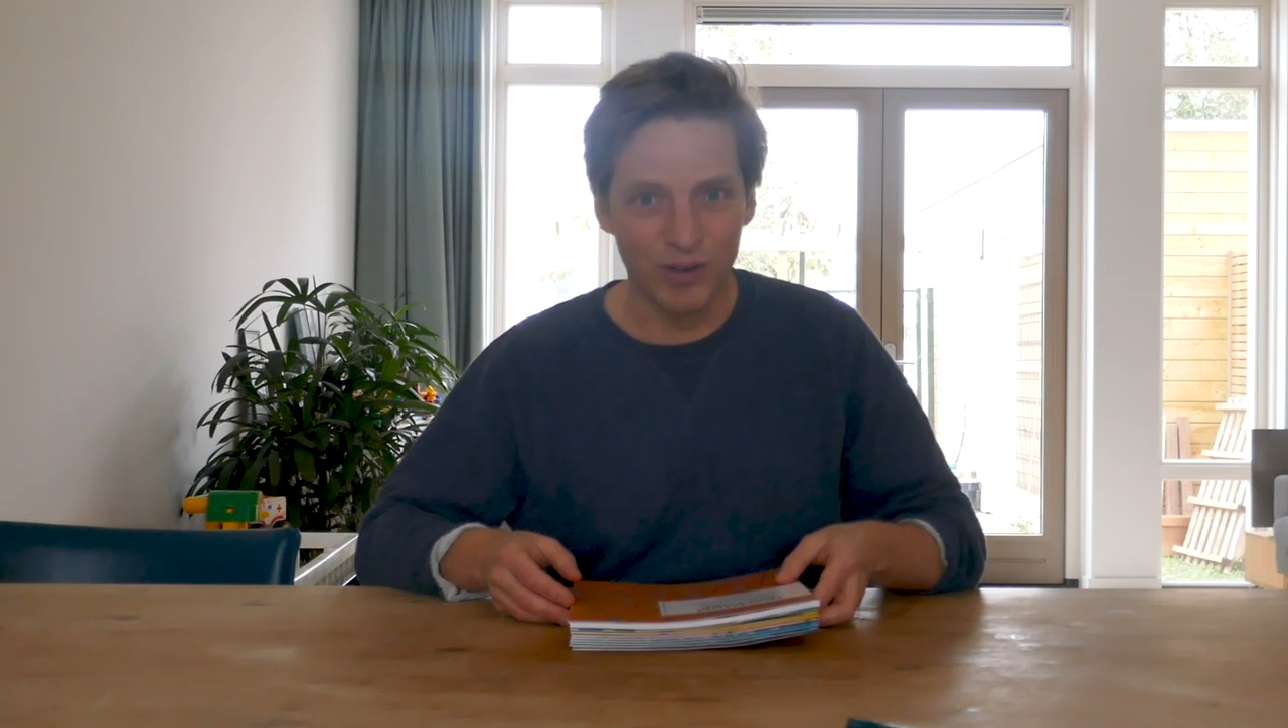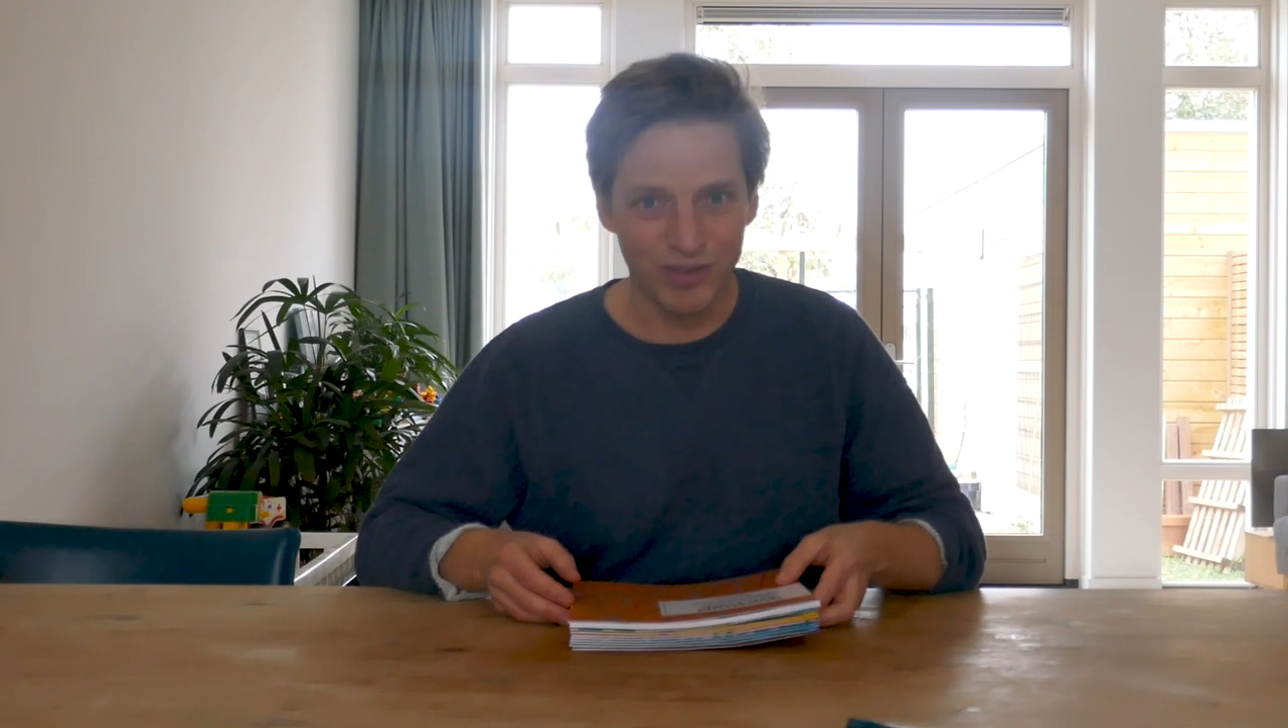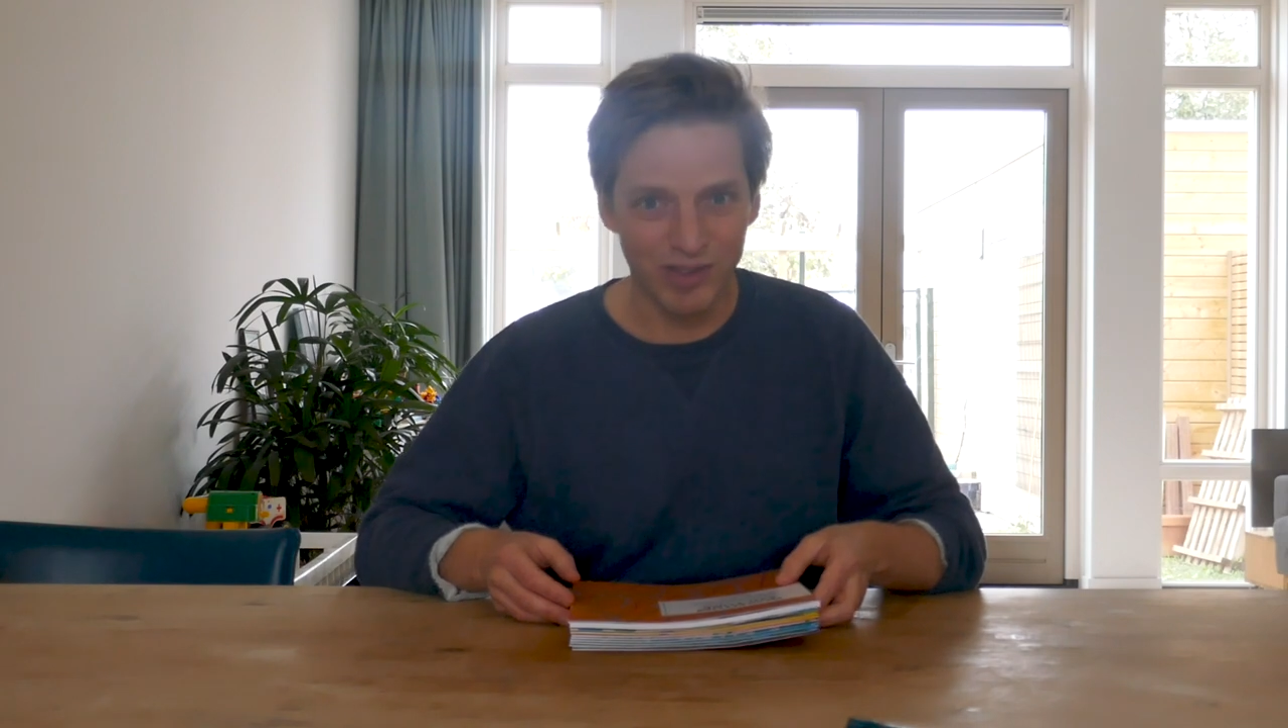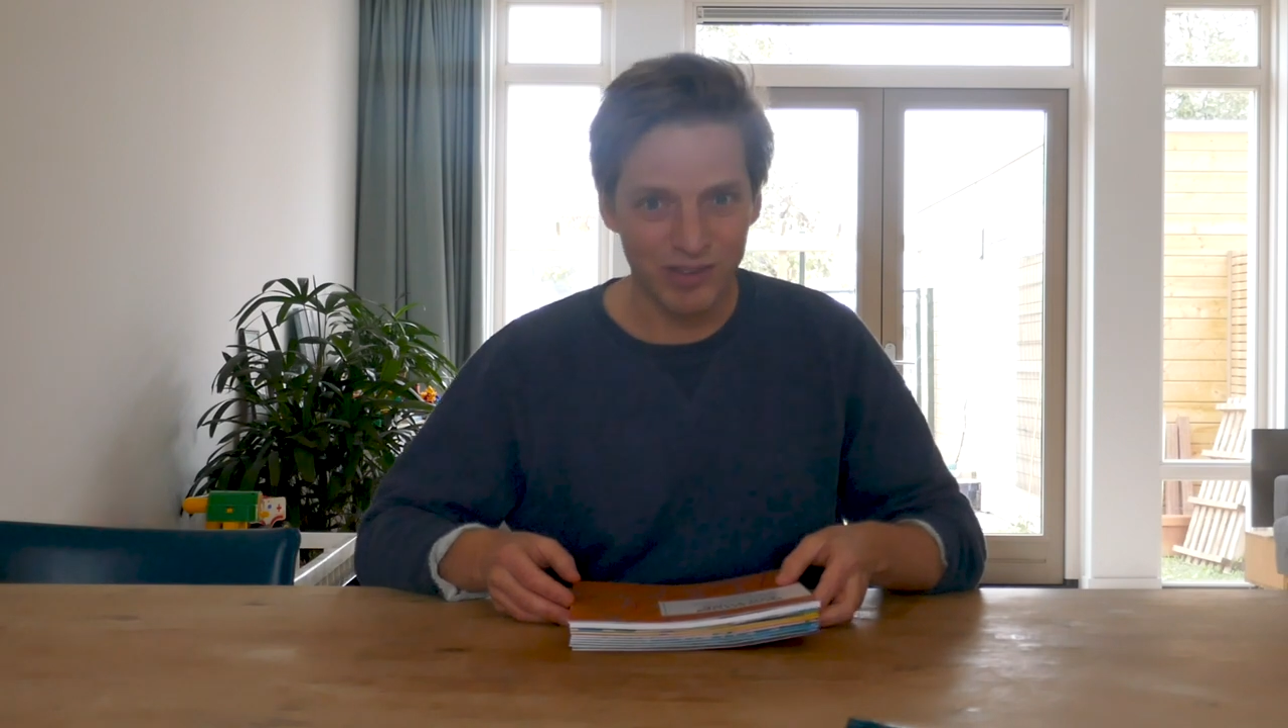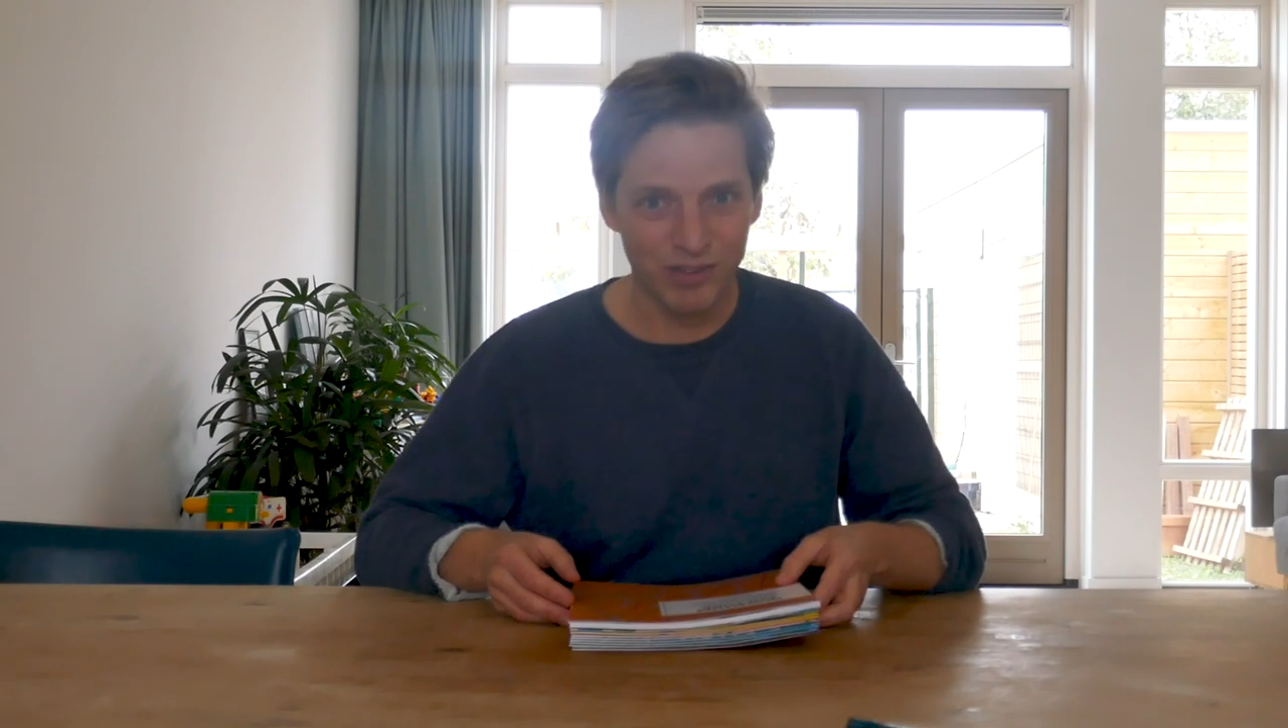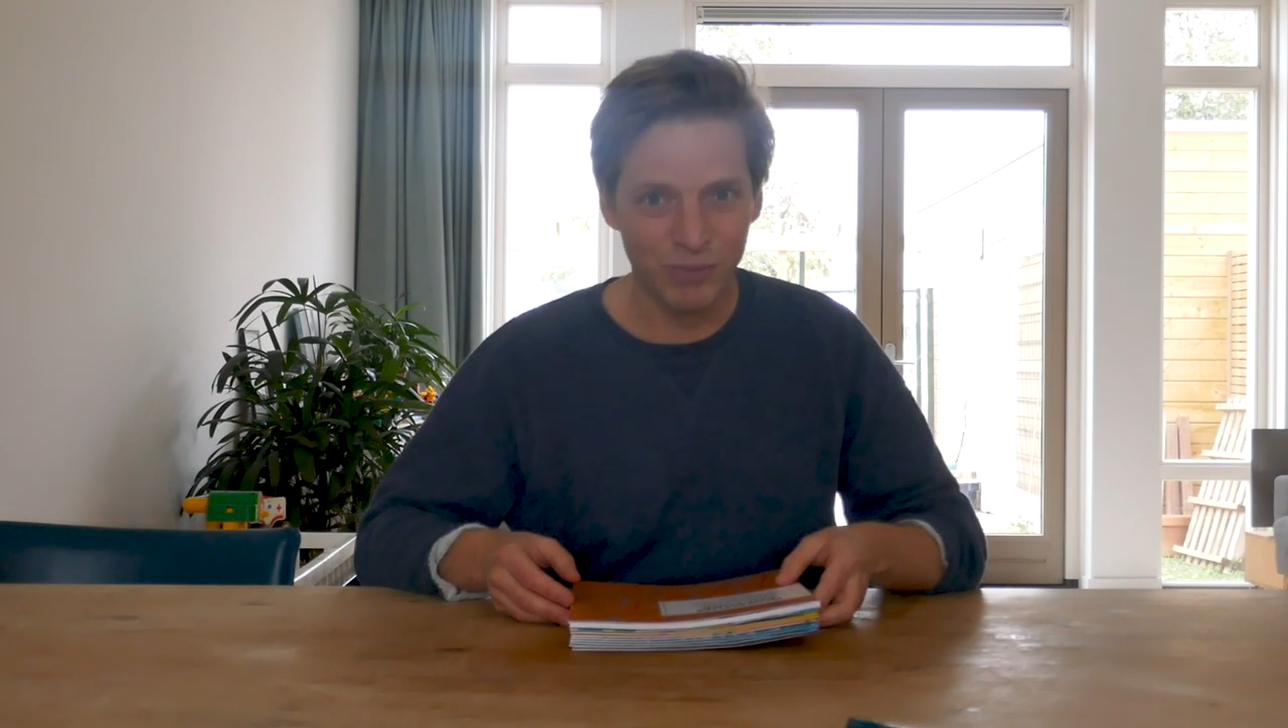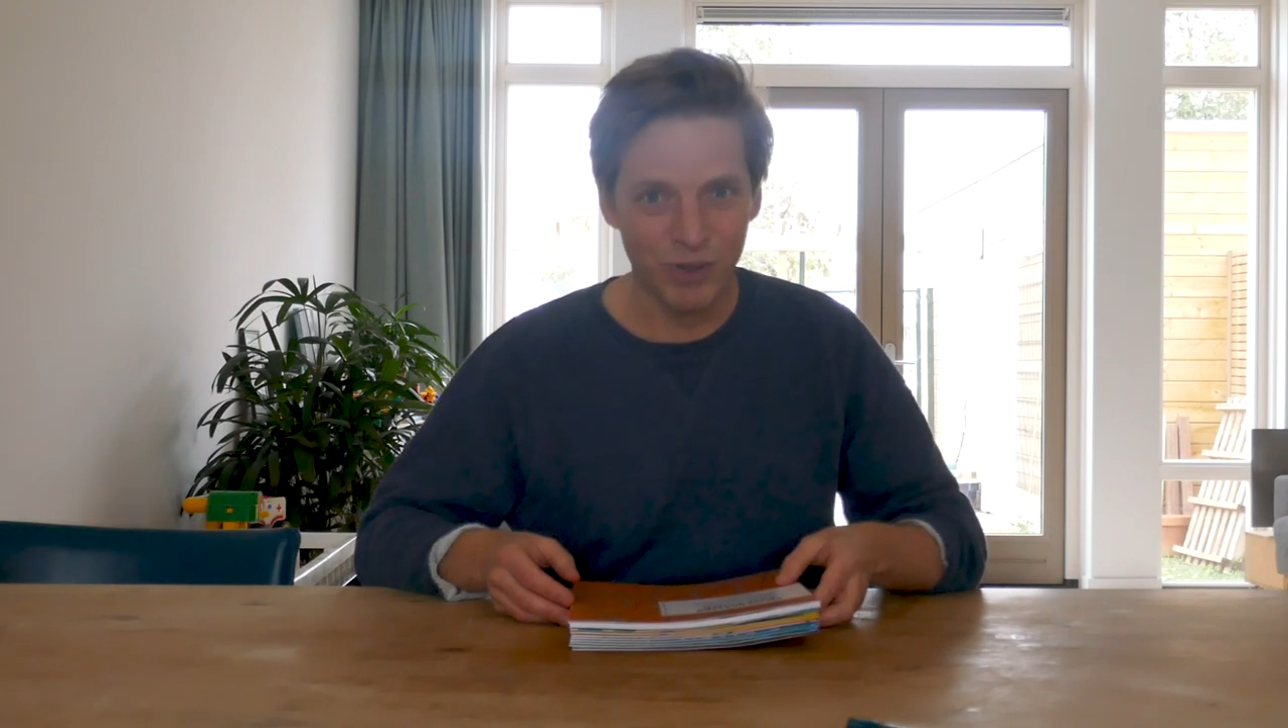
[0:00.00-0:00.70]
of this